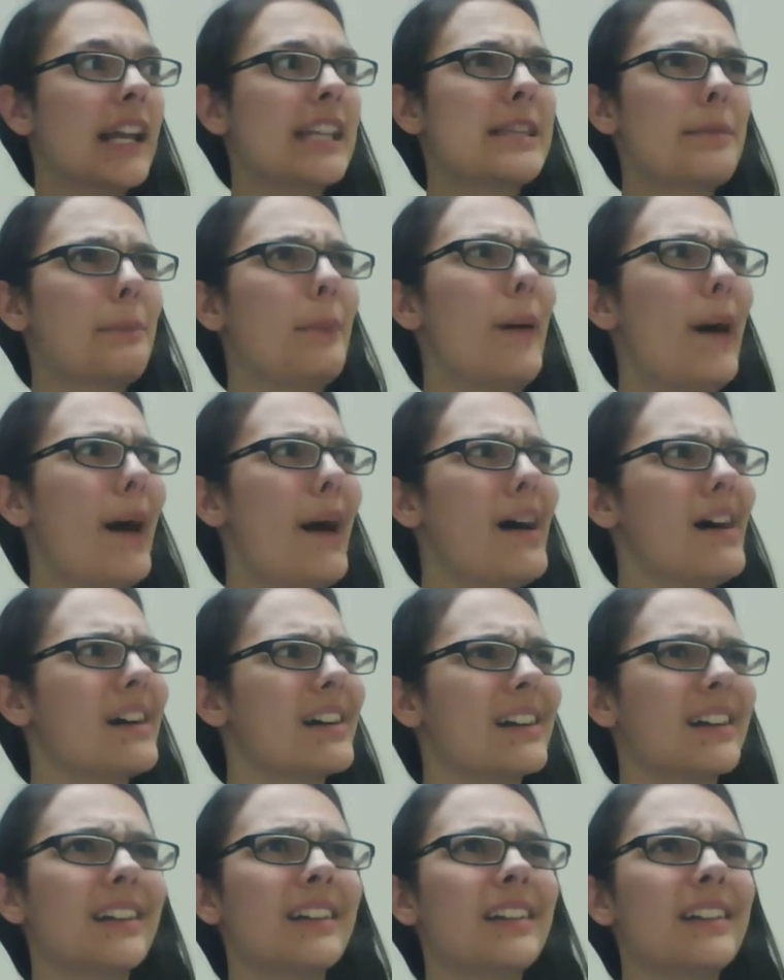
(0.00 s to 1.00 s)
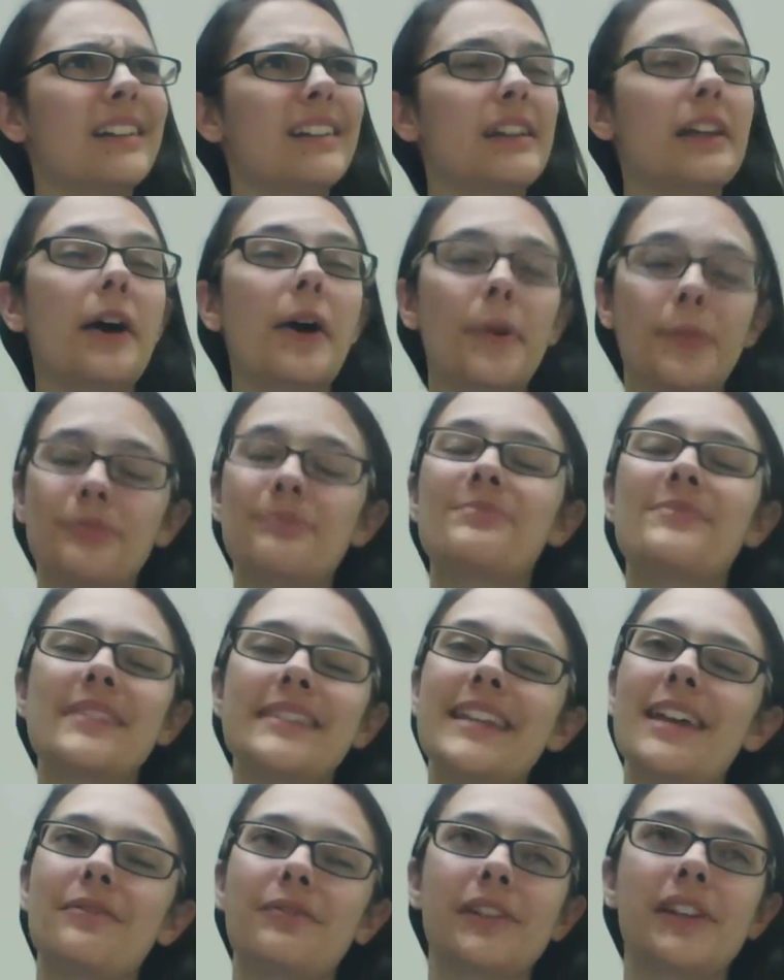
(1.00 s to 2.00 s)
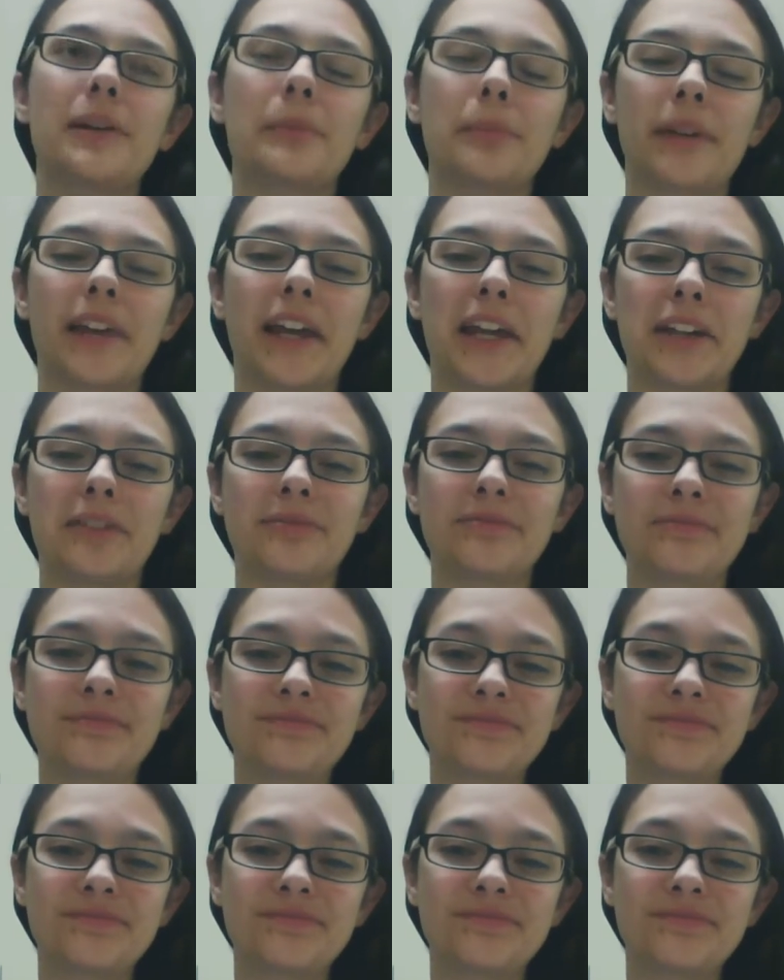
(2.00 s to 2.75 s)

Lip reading: It's a bug! No, definitely a plane.